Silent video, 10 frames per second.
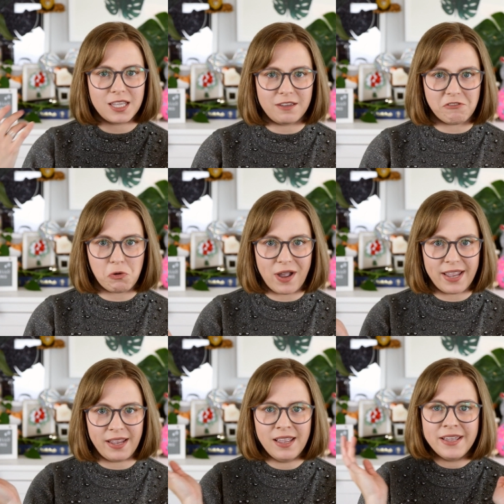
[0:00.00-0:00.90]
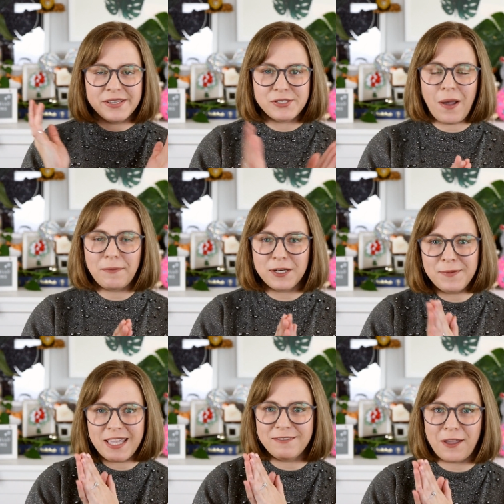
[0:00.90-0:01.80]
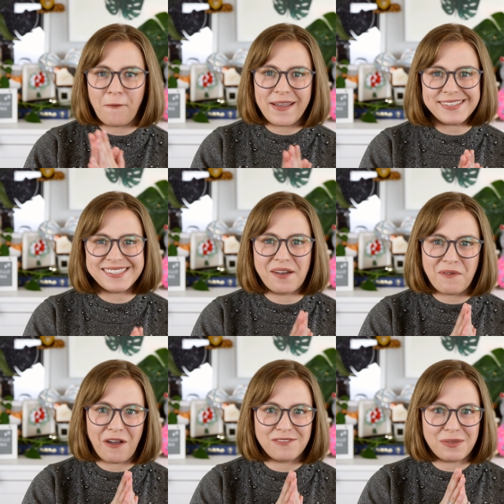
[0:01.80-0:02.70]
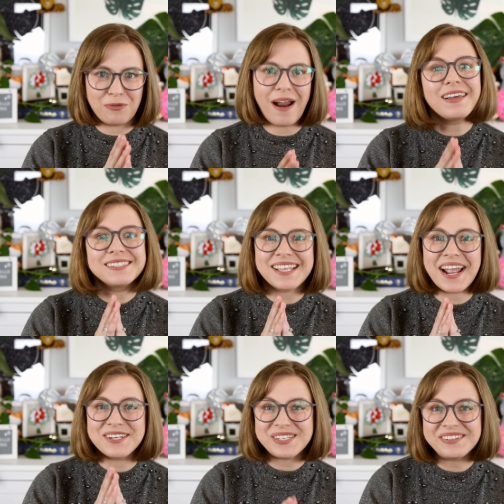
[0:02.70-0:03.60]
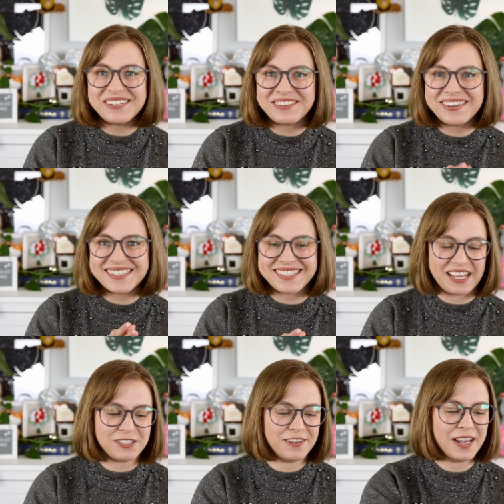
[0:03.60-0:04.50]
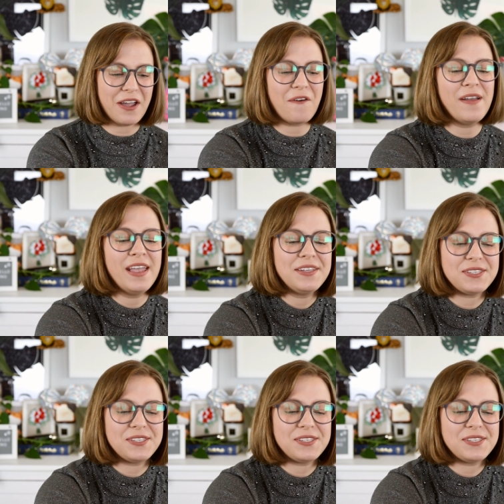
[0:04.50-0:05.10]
the giveaway. So I'm gonna be giving away some of the products that I showed you in today's video.